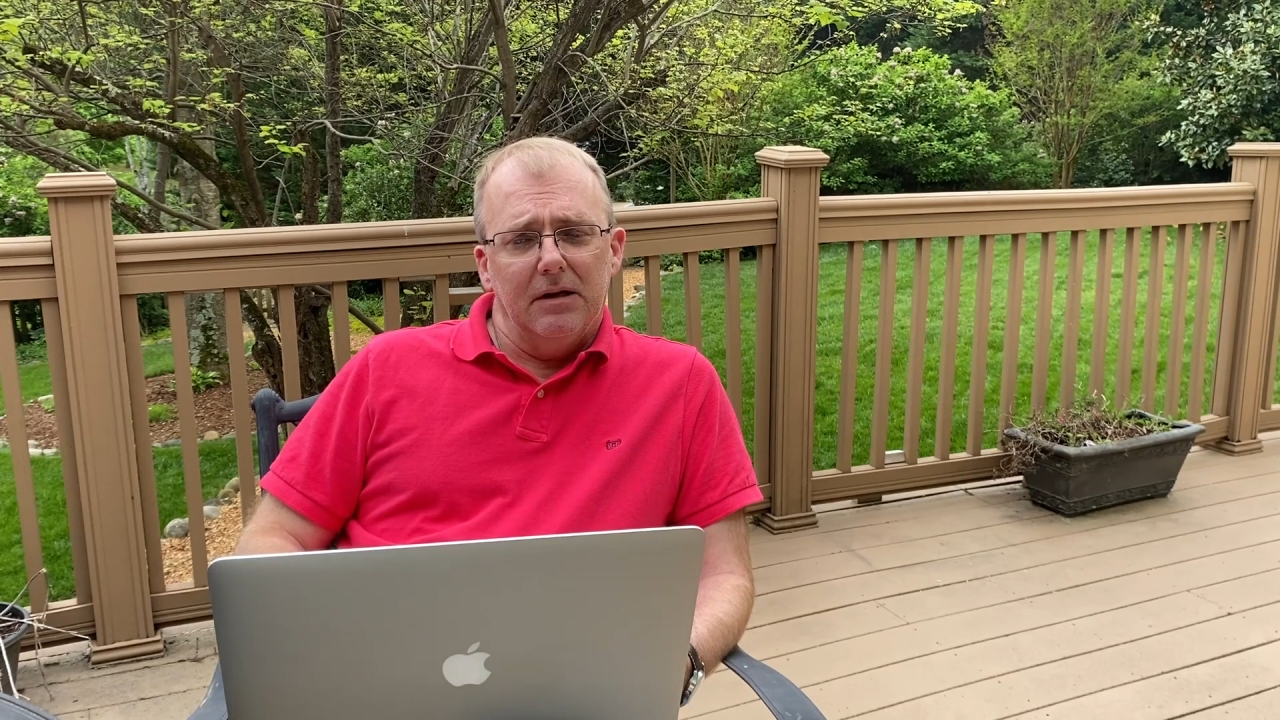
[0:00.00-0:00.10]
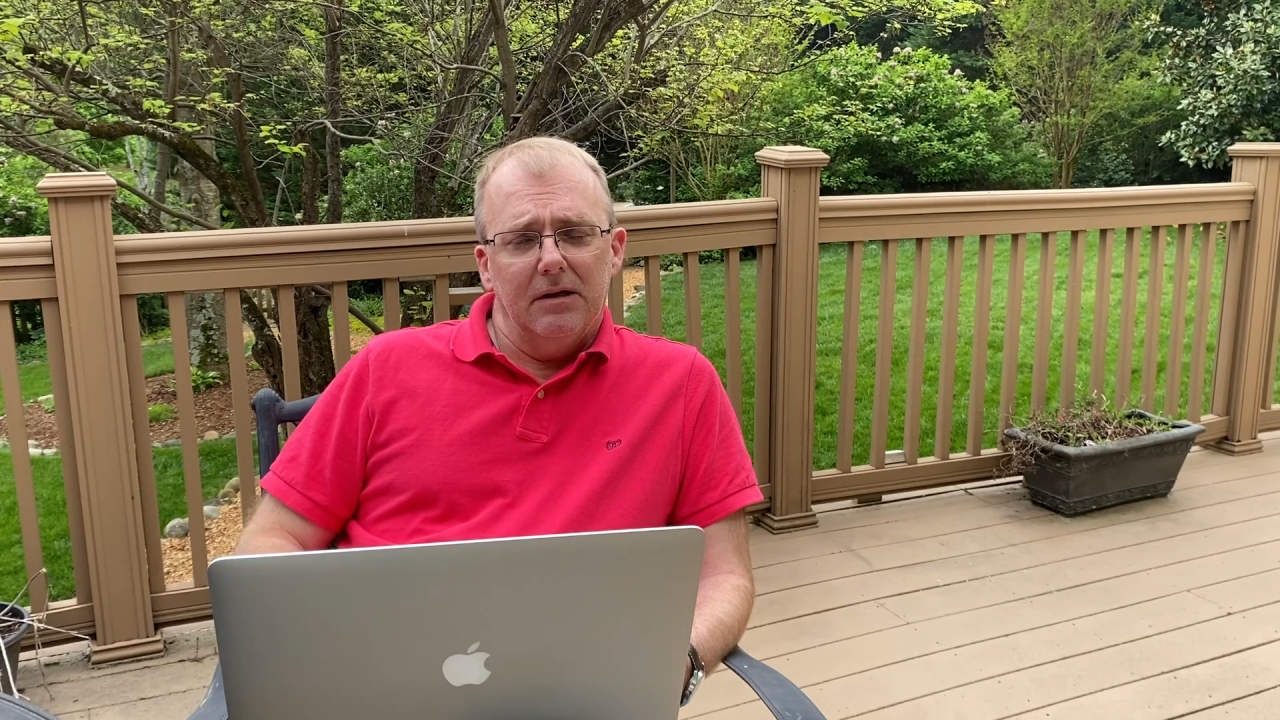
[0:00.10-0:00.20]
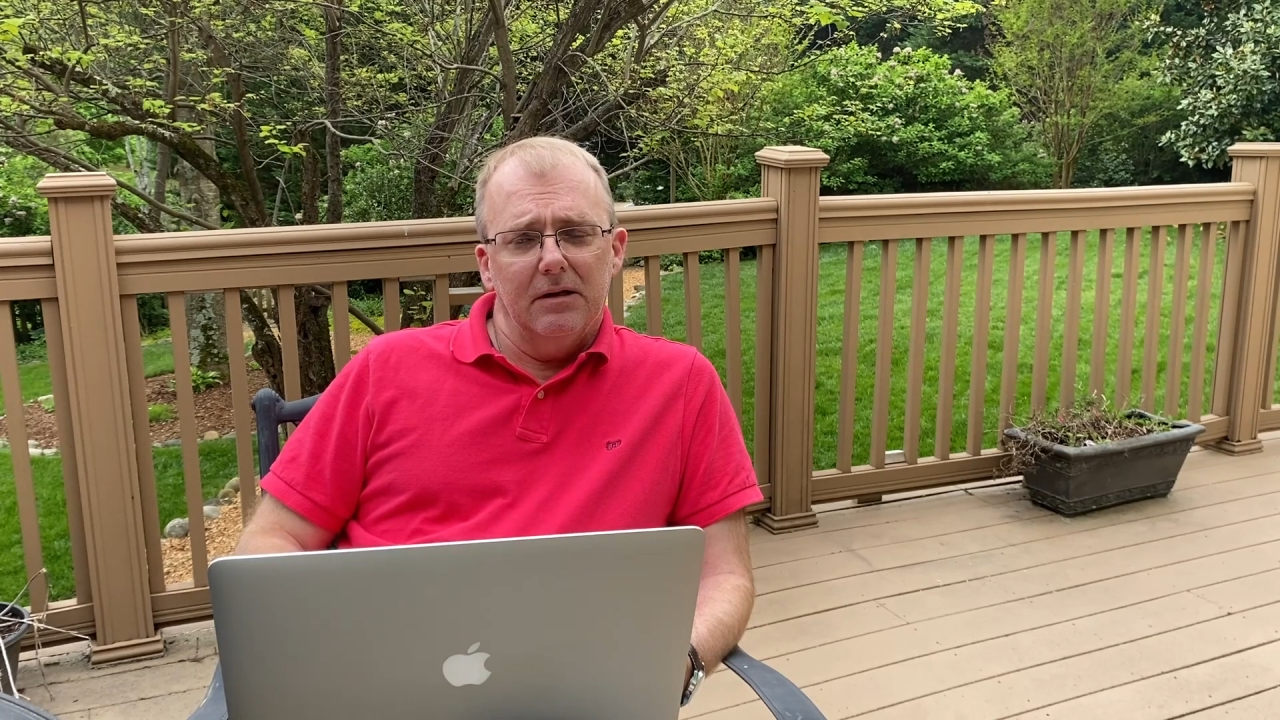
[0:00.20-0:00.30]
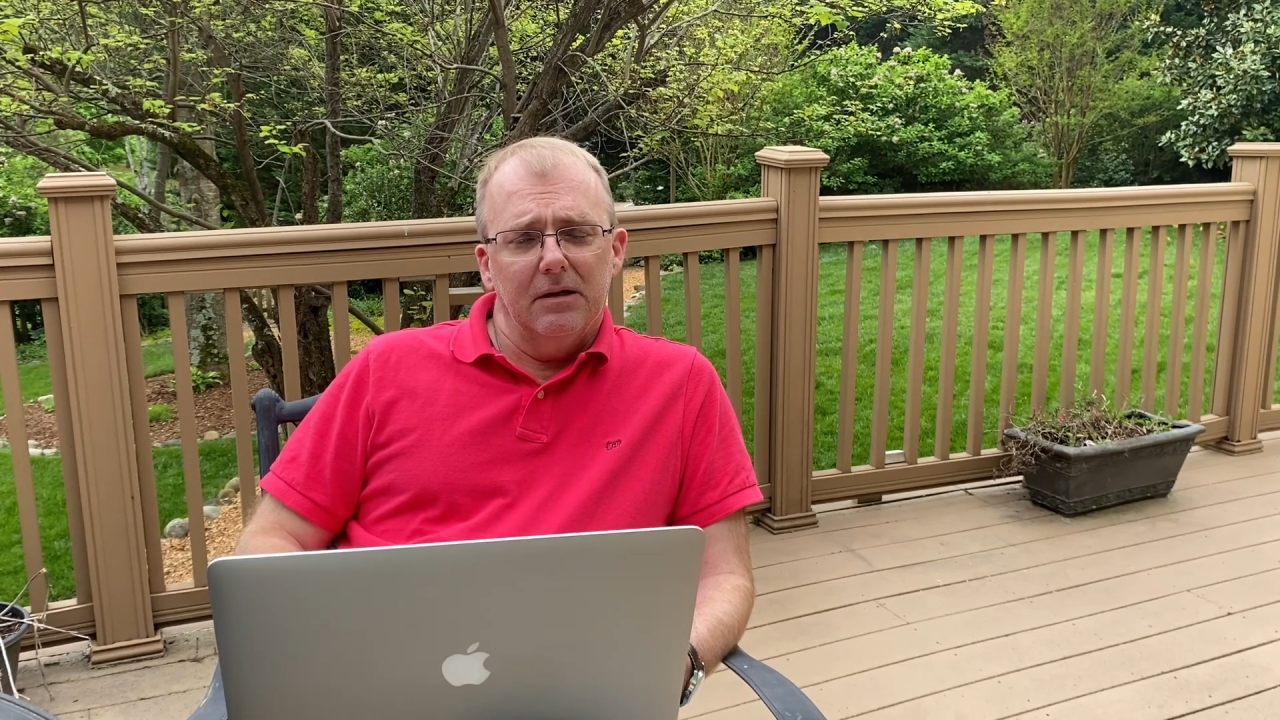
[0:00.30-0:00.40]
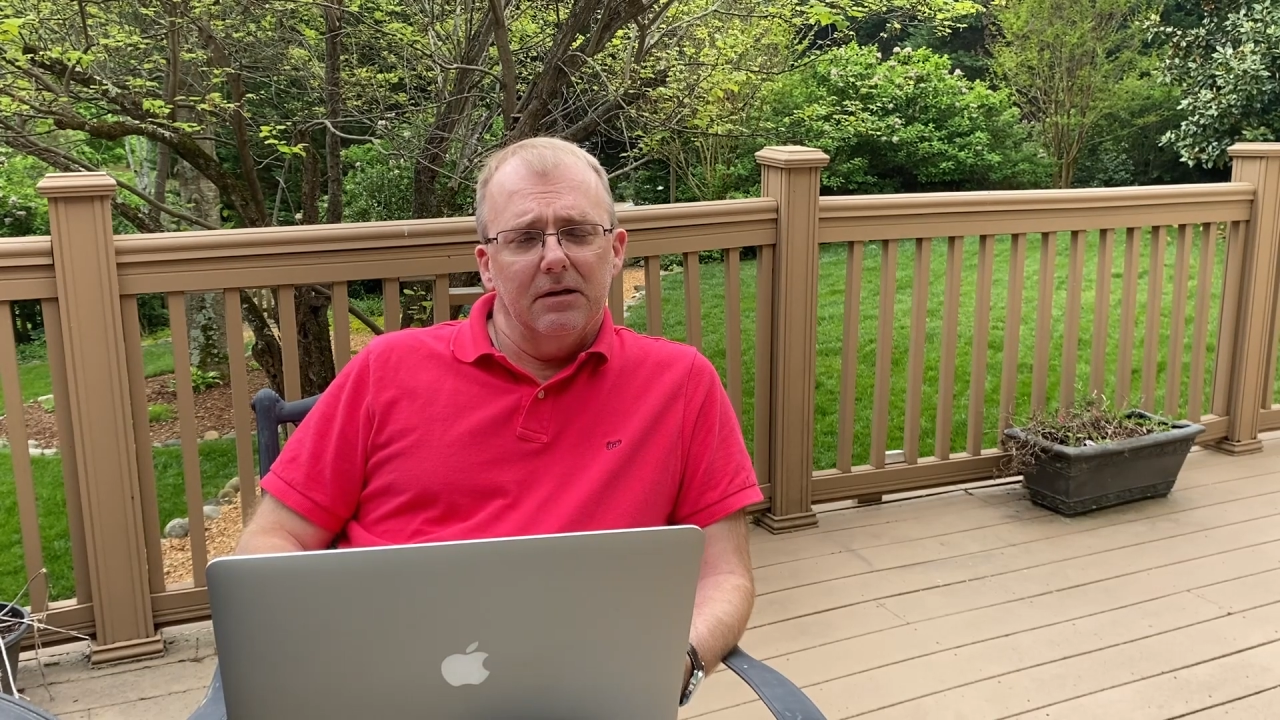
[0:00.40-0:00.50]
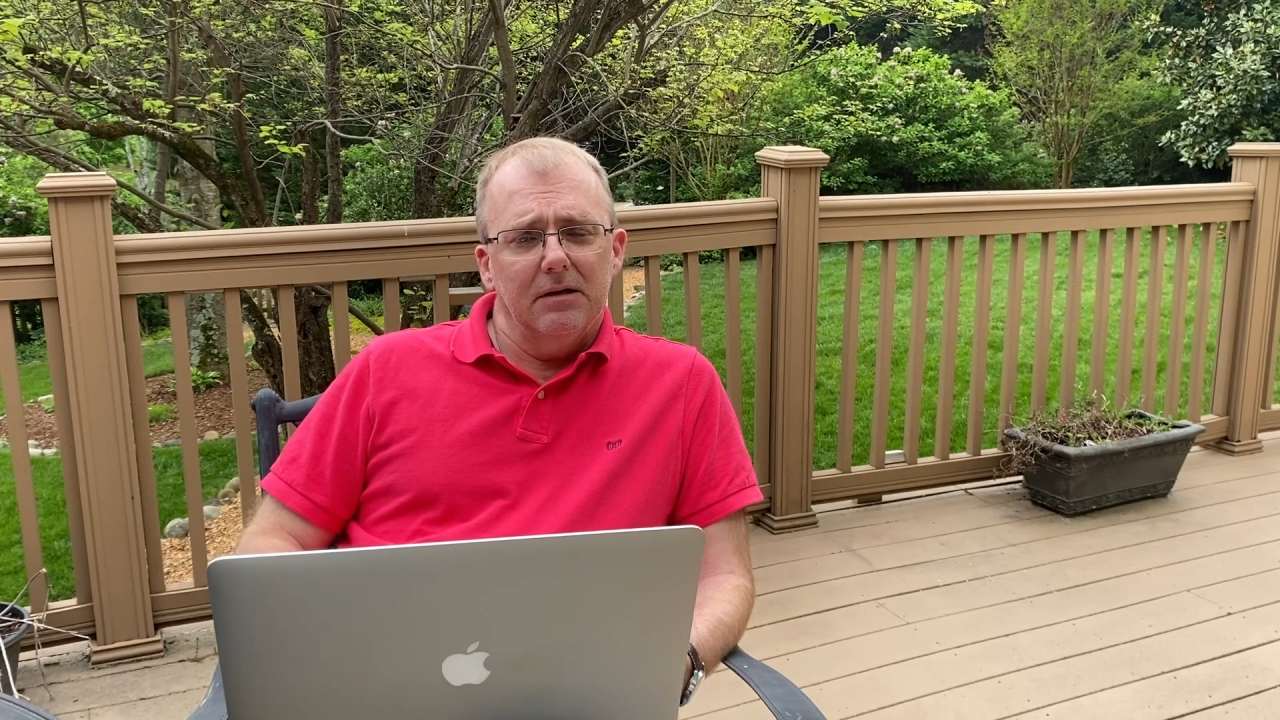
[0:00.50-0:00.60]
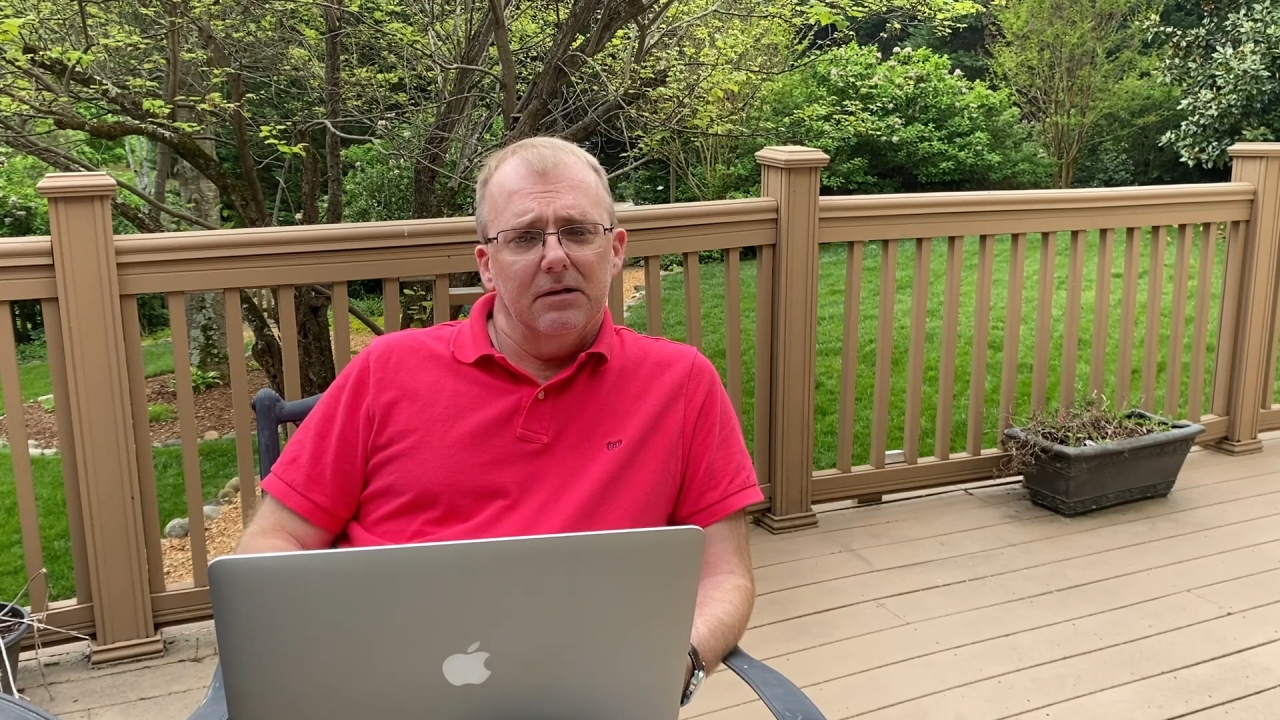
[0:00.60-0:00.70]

Huh.